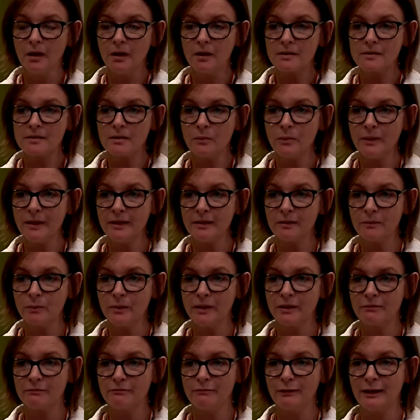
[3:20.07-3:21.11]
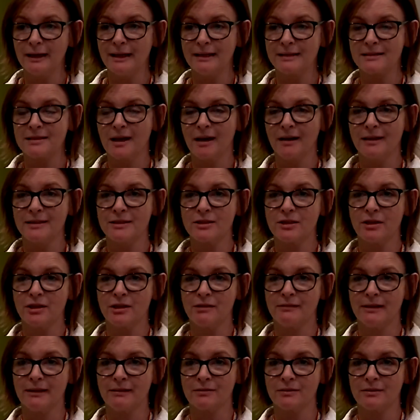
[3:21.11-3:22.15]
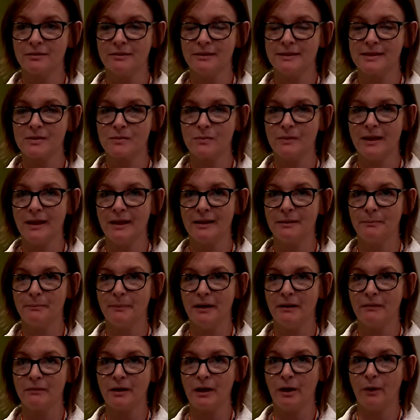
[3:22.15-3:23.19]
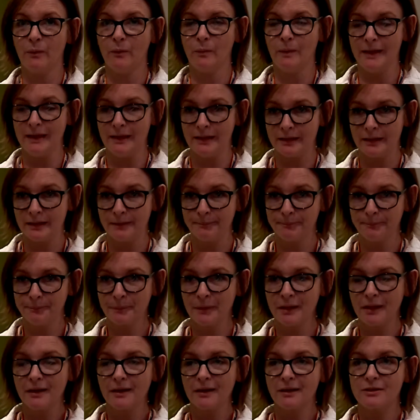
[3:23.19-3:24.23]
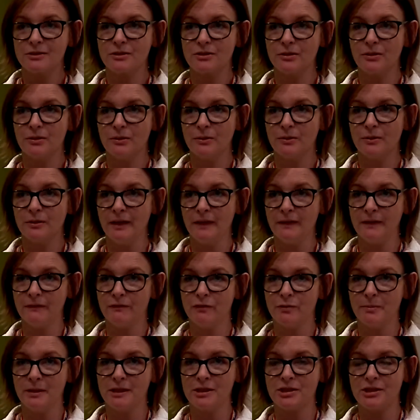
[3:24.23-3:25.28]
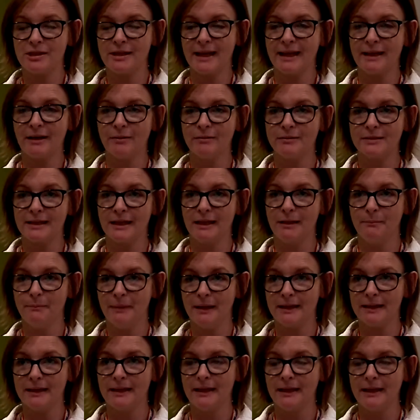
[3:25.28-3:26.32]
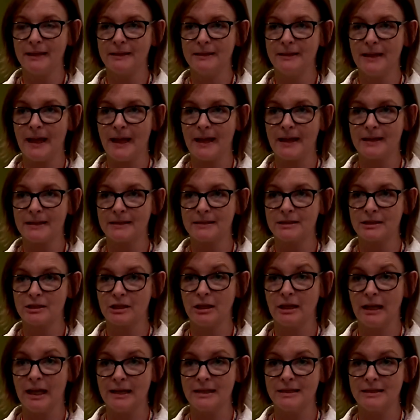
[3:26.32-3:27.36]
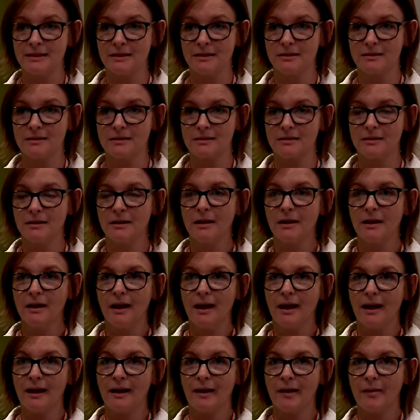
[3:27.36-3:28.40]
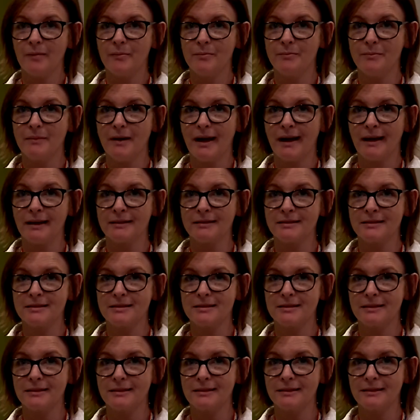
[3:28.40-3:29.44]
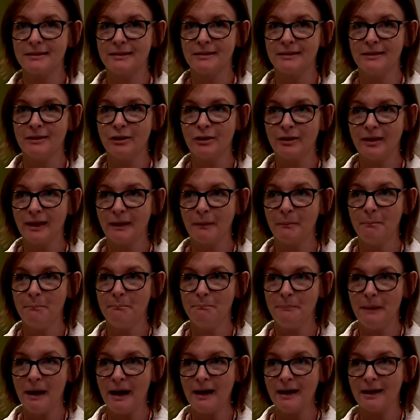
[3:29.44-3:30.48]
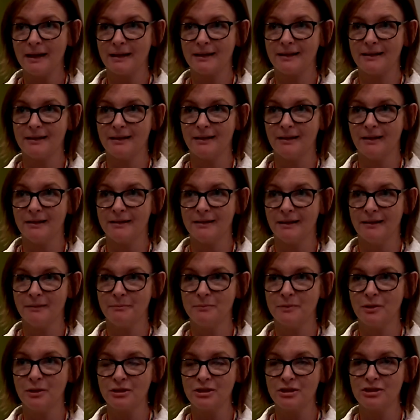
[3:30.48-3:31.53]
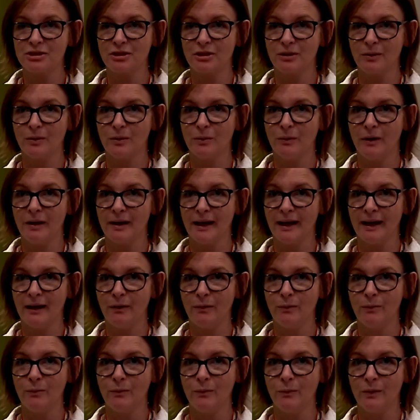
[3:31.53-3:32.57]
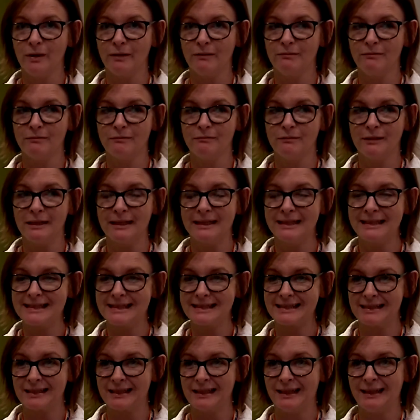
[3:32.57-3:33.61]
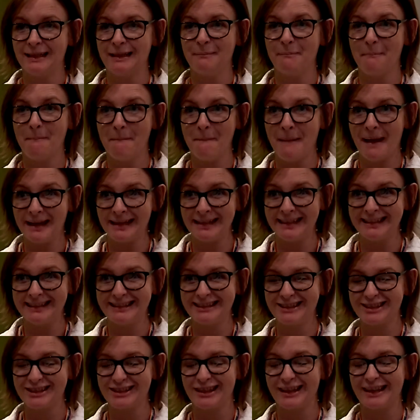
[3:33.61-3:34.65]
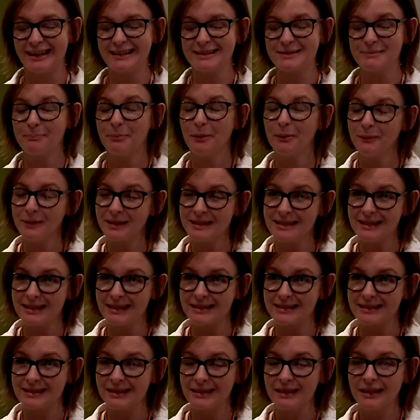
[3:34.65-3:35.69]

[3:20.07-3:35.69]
So we had a really tight turnaround on this. We had about a week to get the information out, get it back in and collate it. And looking back, I'm not sure quite how we realistically managed it, but we did.